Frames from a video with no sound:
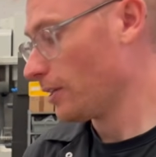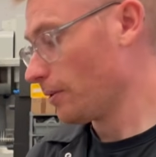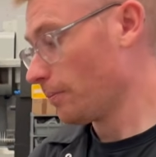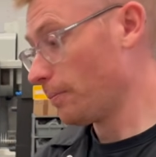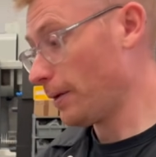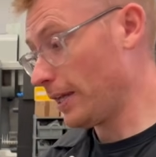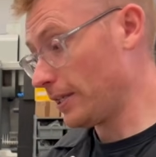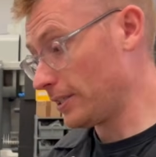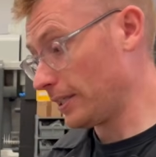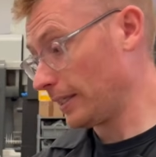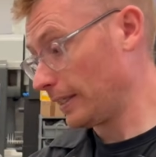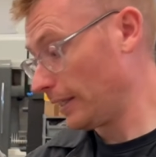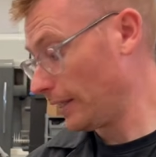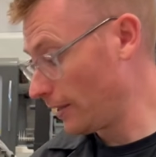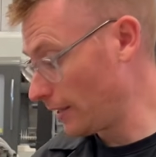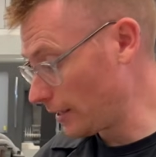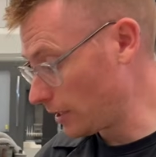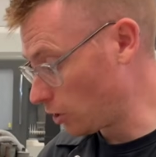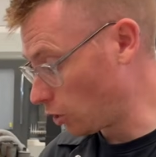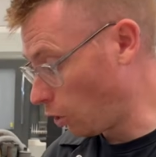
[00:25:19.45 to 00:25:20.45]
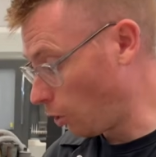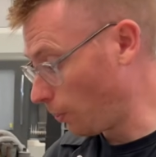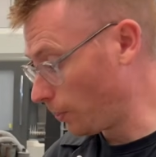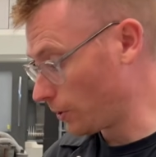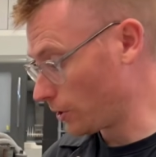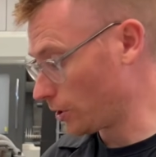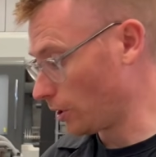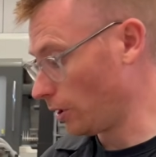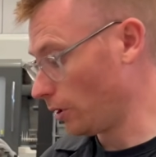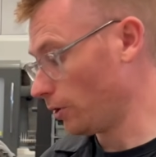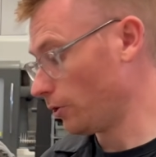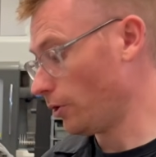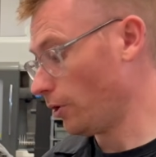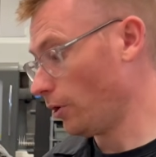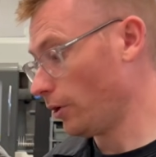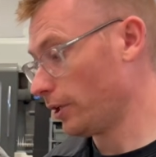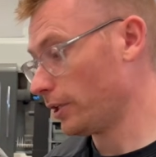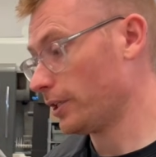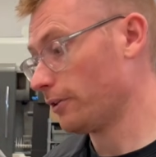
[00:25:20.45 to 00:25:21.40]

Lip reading: Basically this upper solenoid,